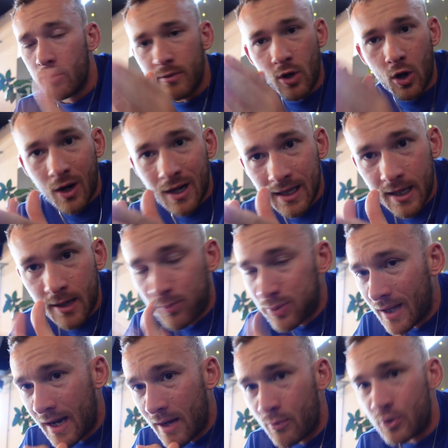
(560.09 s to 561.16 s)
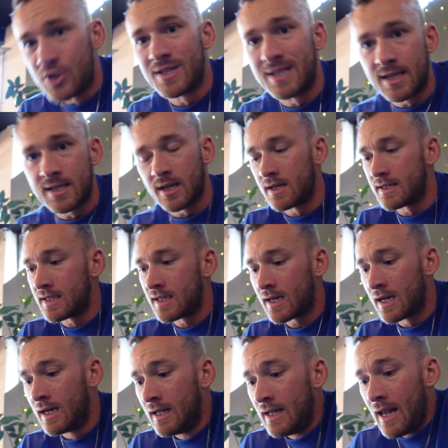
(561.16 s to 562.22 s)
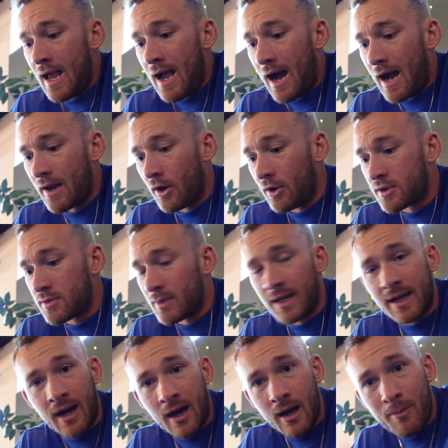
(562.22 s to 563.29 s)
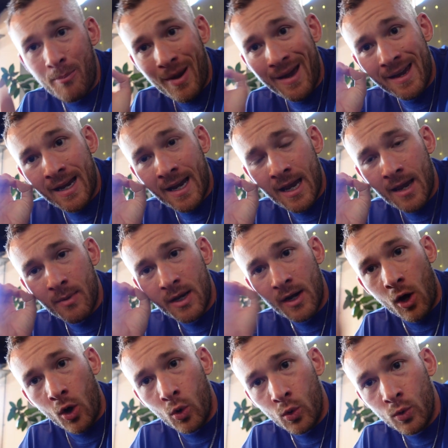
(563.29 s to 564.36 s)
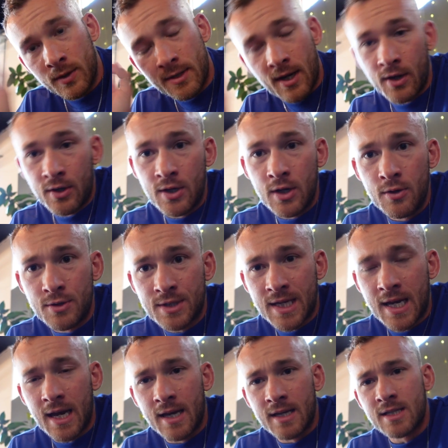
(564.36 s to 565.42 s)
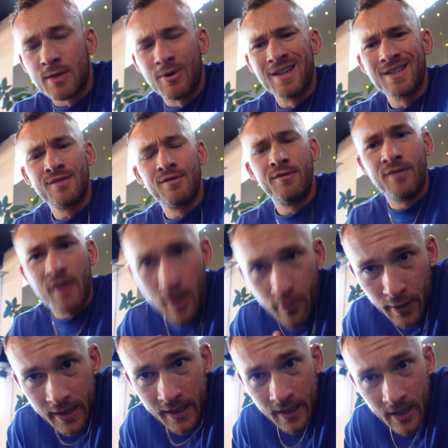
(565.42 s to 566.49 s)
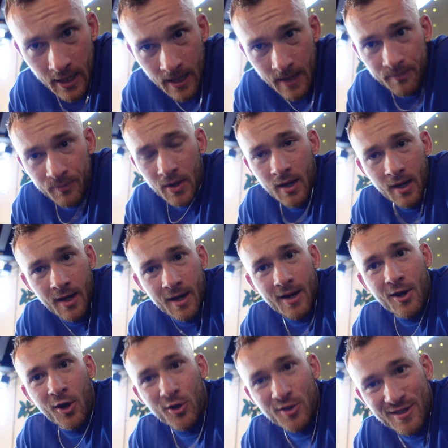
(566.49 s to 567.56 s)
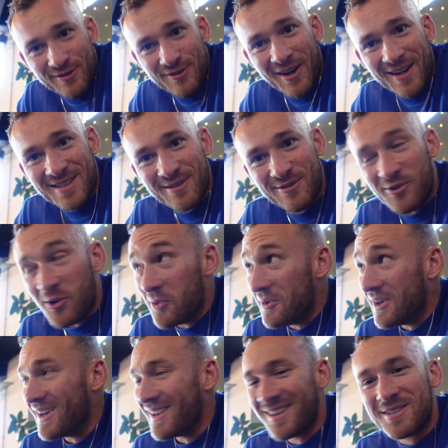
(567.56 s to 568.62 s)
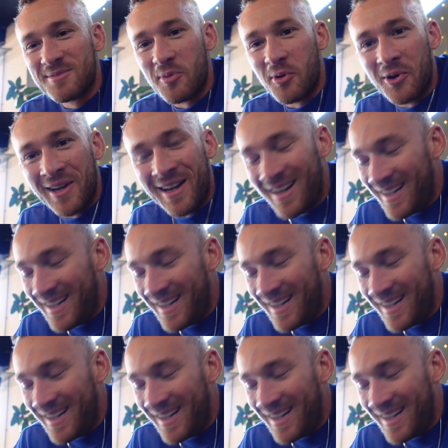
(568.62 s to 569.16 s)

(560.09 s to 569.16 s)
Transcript: We've got a clear plan, which is exciting, and ultimately I am paying him in old, unused kit, so it is very cost effective for me at this point.